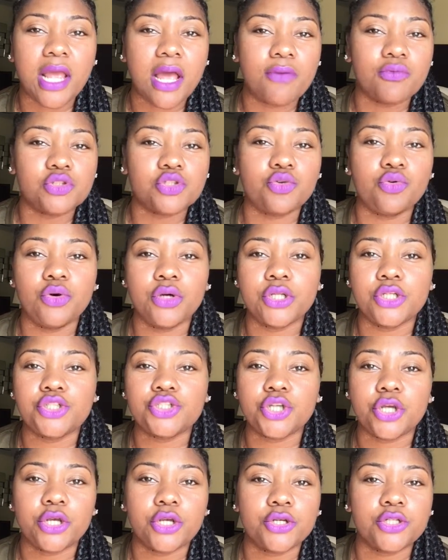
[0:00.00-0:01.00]
I was going to
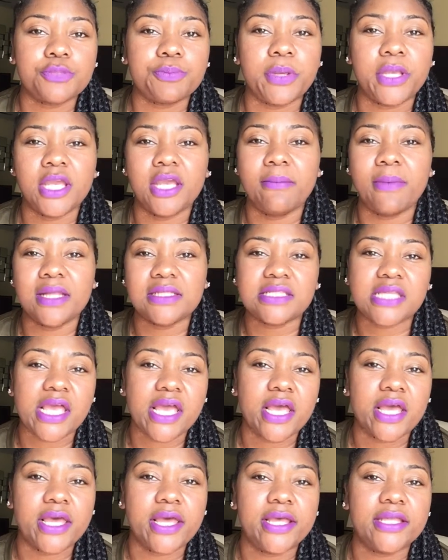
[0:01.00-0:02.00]
church, paying my
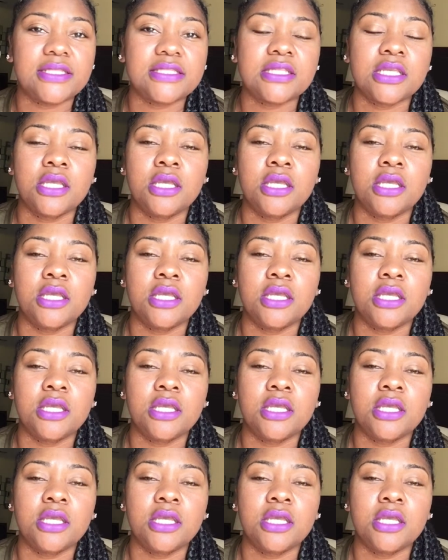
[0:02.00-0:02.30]
tithes,